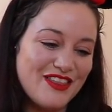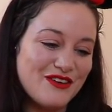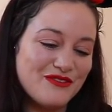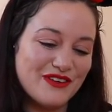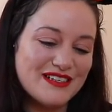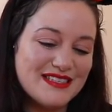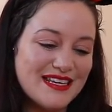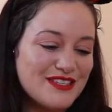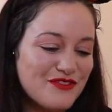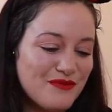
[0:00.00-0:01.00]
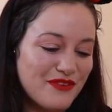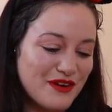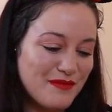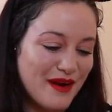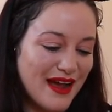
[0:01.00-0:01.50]
The first thing is from
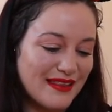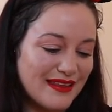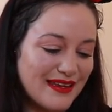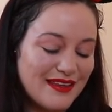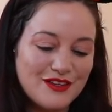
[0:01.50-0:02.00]
Vera Bradley.